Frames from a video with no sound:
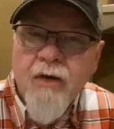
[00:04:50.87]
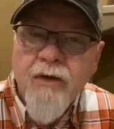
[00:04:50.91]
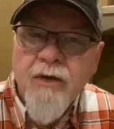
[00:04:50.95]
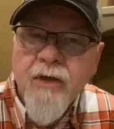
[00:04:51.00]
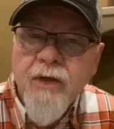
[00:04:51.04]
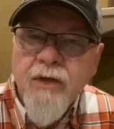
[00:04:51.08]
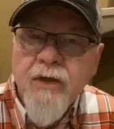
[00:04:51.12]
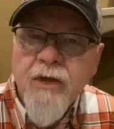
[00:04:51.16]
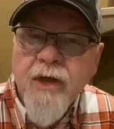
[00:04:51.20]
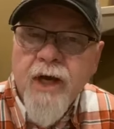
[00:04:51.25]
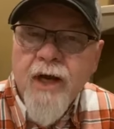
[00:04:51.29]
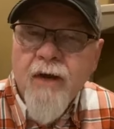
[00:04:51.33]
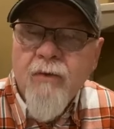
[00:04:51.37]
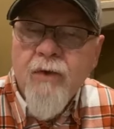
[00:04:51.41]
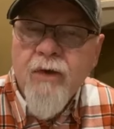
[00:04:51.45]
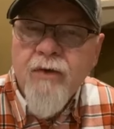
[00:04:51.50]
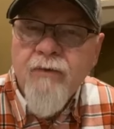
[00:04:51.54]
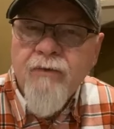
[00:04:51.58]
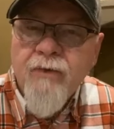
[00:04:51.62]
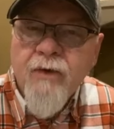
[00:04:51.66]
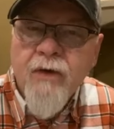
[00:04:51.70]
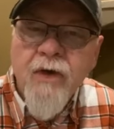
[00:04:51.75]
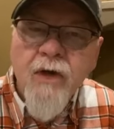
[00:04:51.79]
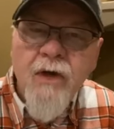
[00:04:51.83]
And then you got
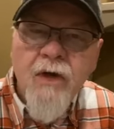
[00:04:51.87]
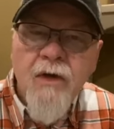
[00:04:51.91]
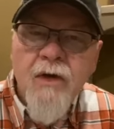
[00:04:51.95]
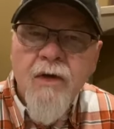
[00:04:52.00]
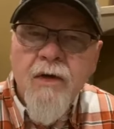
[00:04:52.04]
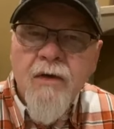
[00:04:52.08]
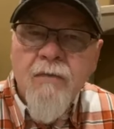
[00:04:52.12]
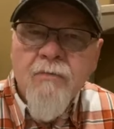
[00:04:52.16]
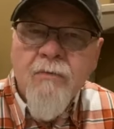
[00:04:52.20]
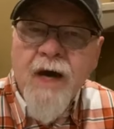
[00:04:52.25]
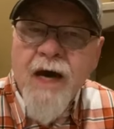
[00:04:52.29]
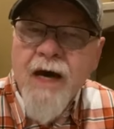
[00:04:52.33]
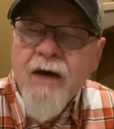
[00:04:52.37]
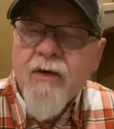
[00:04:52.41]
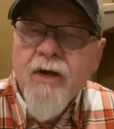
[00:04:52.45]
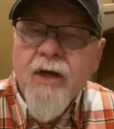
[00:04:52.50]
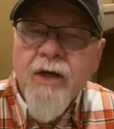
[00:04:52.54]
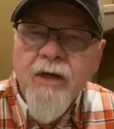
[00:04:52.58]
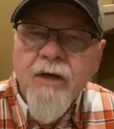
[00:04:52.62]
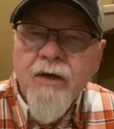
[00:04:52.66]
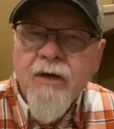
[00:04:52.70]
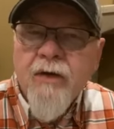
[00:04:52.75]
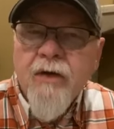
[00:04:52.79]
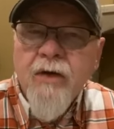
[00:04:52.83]
one for
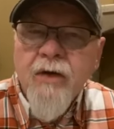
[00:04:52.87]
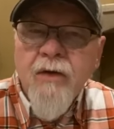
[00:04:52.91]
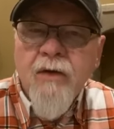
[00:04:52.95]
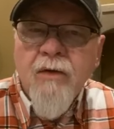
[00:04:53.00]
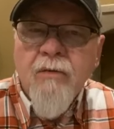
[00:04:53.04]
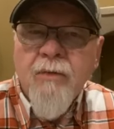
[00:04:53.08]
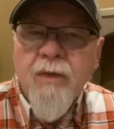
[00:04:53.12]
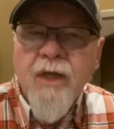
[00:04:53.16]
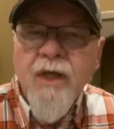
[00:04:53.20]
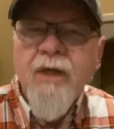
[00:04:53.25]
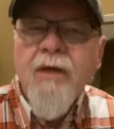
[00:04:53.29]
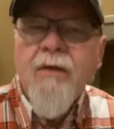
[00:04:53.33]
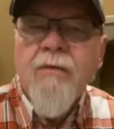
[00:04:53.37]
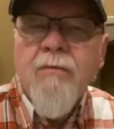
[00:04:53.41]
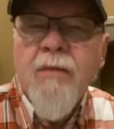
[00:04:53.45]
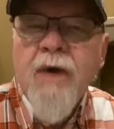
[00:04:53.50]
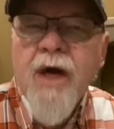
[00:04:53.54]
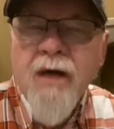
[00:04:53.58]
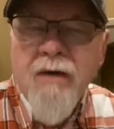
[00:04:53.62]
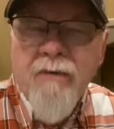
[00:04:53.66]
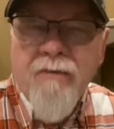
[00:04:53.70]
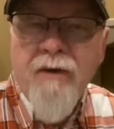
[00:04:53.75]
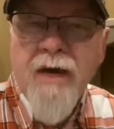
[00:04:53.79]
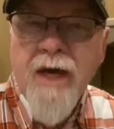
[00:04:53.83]
mildly or medium
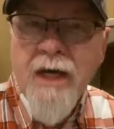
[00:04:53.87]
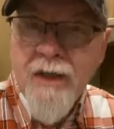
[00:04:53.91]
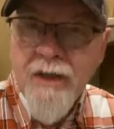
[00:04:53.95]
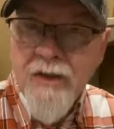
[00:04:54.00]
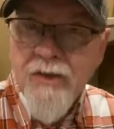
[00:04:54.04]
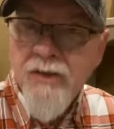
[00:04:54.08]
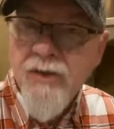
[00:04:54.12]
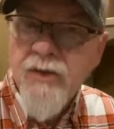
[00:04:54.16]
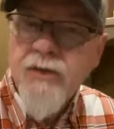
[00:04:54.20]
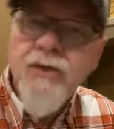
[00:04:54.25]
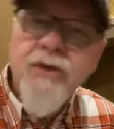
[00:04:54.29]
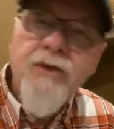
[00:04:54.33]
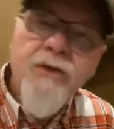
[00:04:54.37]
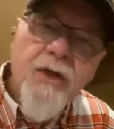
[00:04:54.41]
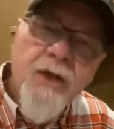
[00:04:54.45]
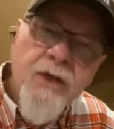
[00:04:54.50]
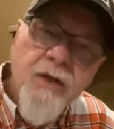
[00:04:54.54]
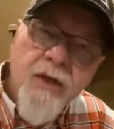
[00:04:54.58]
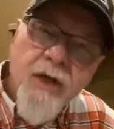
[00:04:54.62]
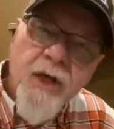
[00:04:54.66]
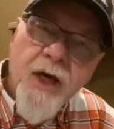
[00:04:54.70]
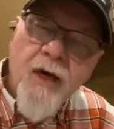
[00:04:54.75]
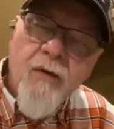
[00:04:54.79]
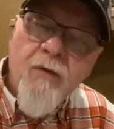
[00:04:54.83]
modified engines. And then
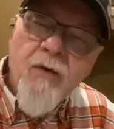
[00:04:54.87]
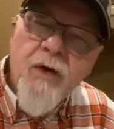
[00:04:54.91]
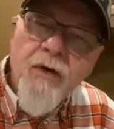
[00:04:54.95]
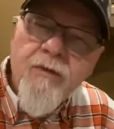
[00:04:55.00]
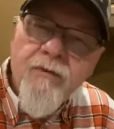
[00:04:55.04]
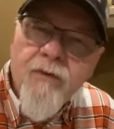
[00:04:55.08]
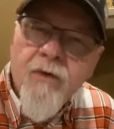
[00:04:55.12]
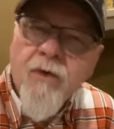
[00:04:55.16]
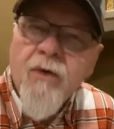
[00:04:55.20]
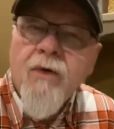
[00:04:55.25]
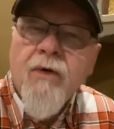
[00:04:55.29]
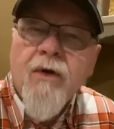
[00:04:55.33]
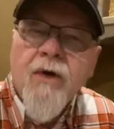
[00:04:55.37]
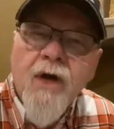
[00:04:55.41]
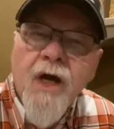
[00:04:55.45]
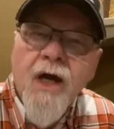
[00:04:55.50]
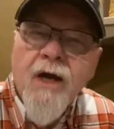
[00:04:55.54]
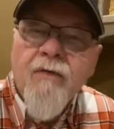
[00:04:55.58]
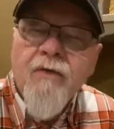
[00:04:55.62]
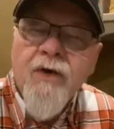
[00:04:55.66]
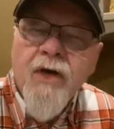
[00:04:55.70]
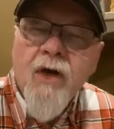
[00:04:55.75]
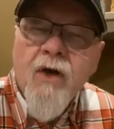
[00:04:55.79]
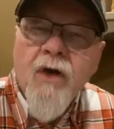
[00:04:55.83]
you got one for
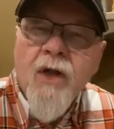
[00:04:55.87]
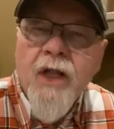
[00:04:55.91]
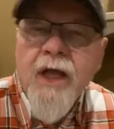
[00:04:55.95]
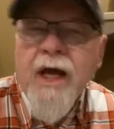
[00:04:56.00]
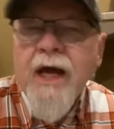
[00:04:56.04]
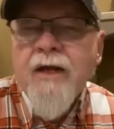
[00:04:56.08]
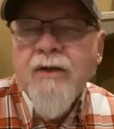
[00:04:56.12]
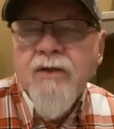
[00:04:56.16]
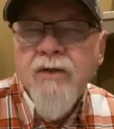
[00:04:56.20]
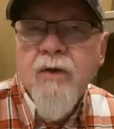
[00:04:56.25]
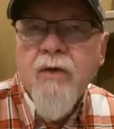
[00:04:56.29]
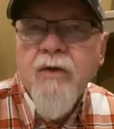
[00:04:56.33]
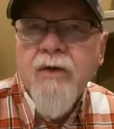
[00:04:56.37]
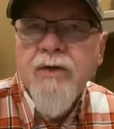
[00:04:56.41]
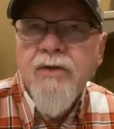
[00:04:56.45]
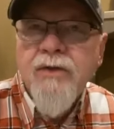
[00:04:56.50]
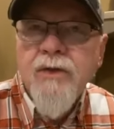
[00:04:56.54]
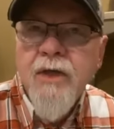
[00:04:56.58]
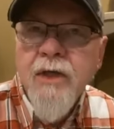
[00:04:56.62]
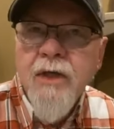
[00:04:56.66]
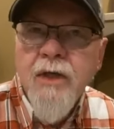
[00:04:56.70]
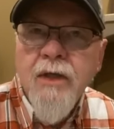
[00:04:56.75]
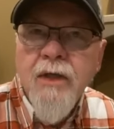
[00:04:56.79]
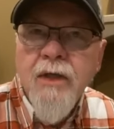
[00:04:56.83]
kind of an all out. So it's